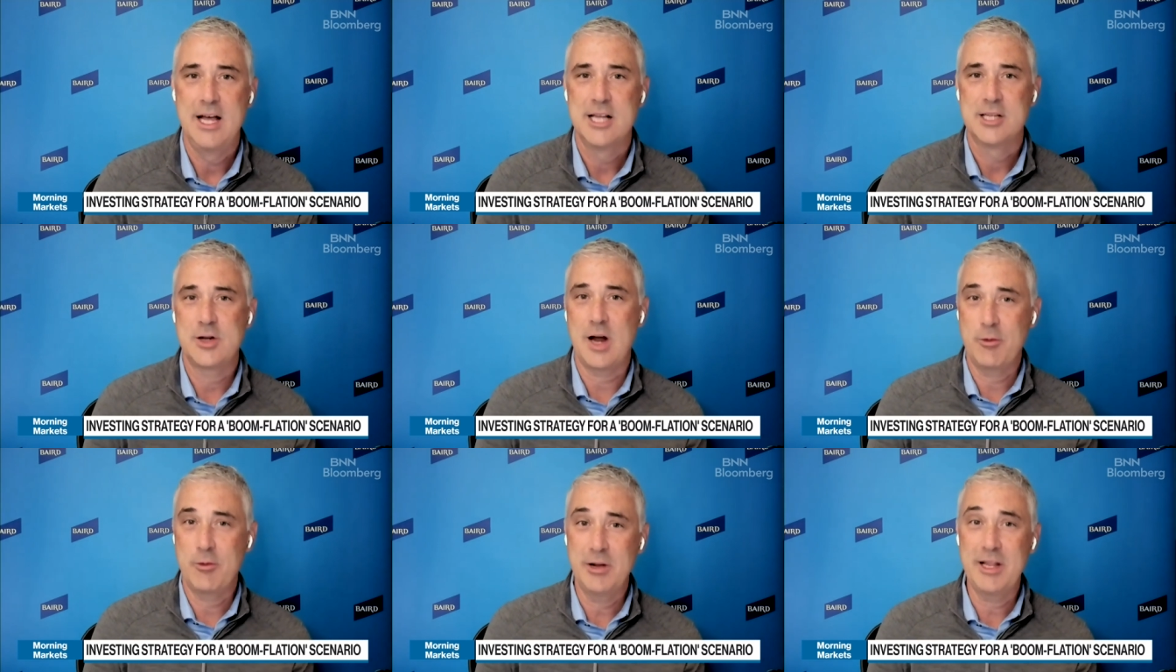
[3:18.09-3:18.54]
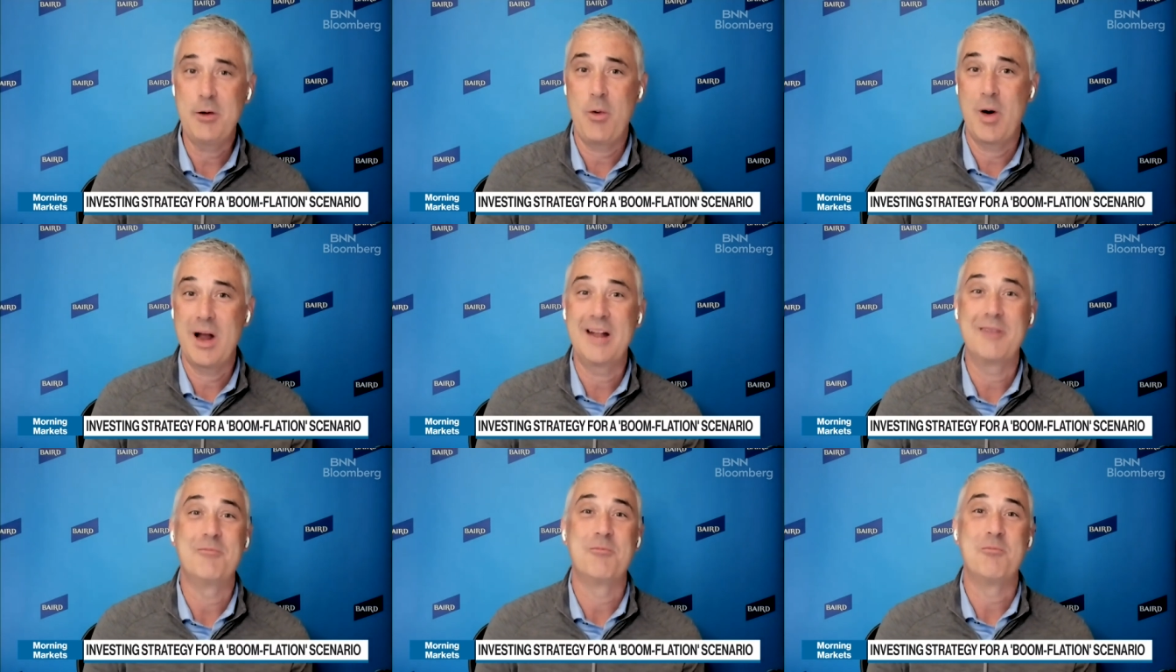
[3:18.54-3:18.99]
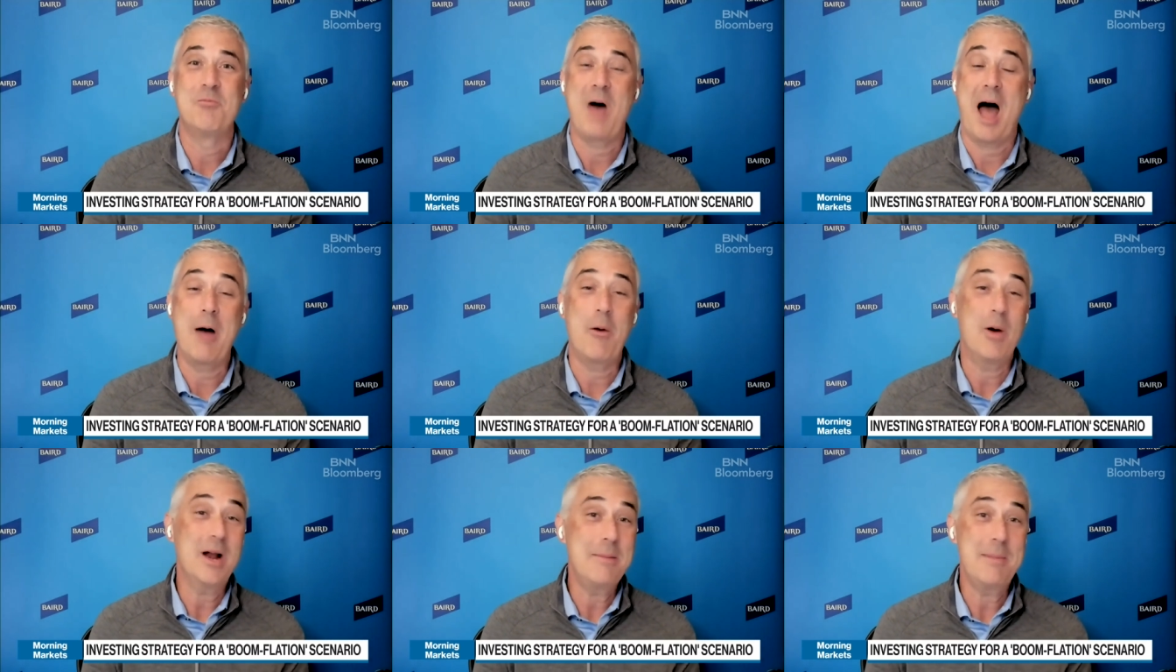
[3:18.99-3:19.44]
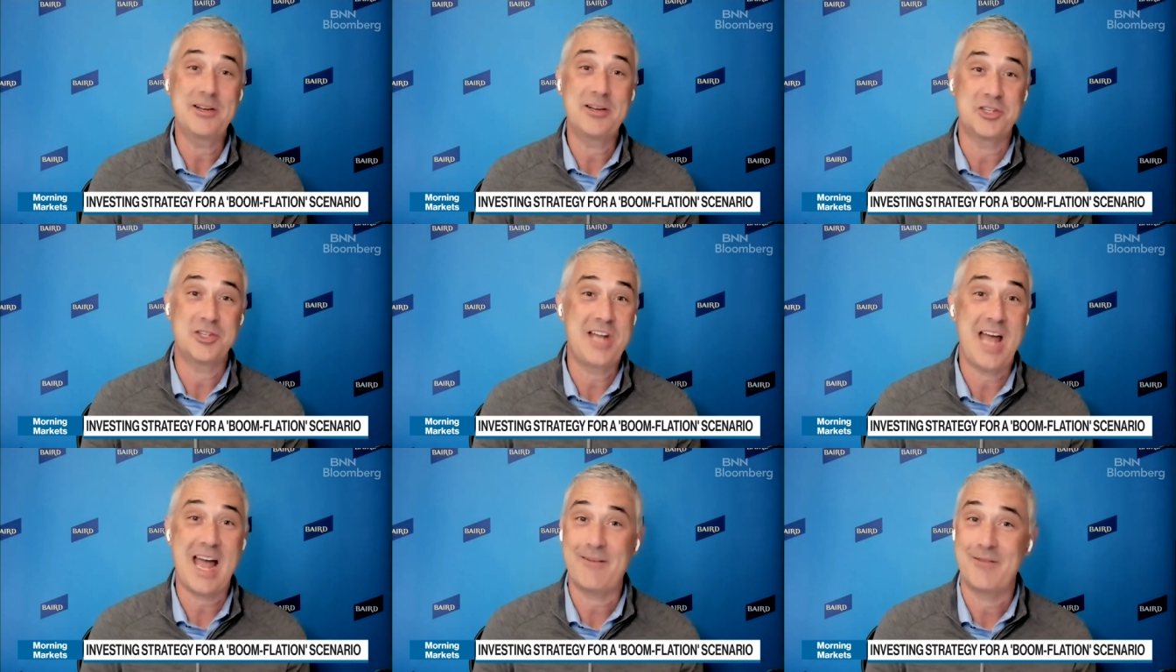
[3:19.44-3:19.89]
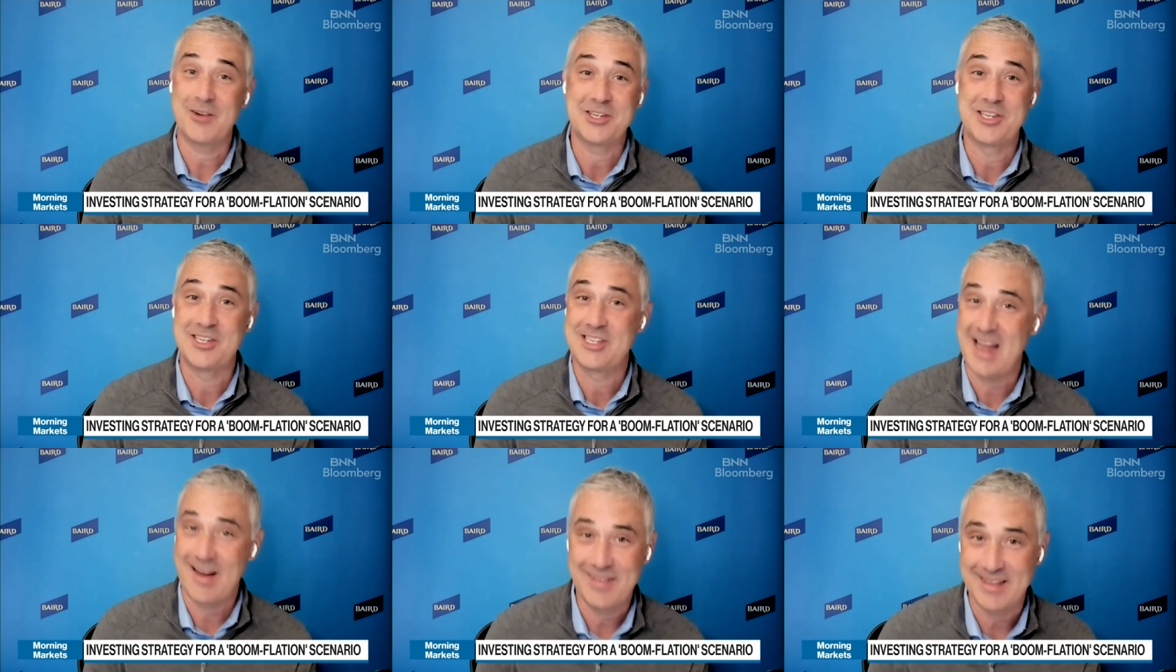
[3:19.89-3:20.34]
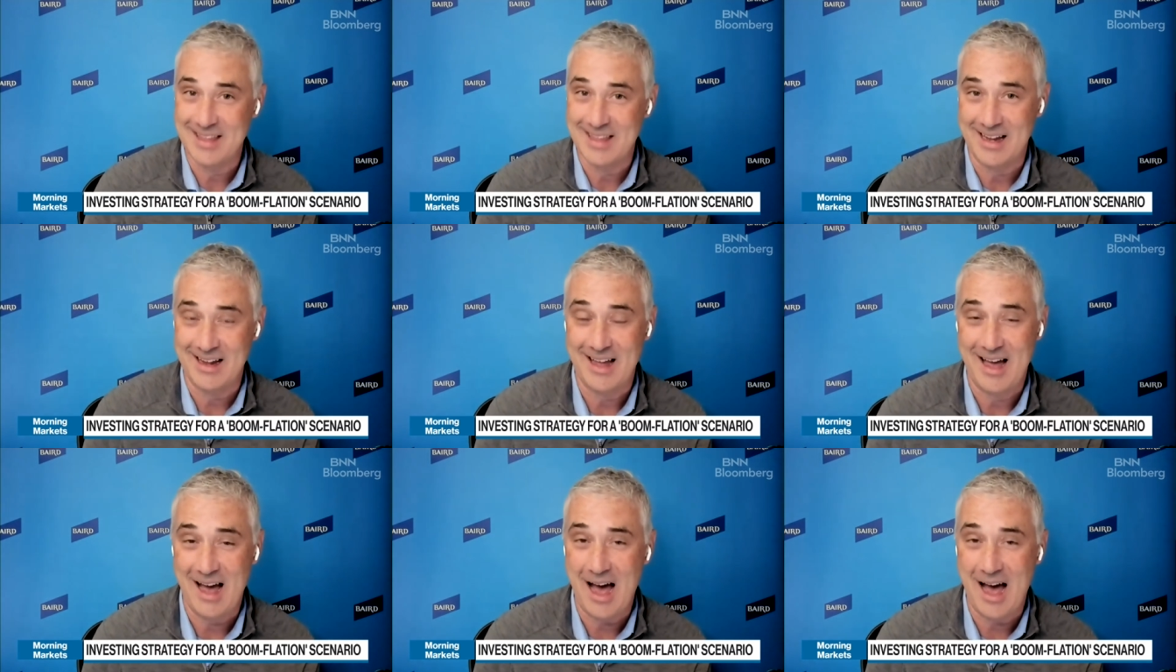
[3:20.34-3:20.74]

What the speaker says: So I really want to measure tech versus everything.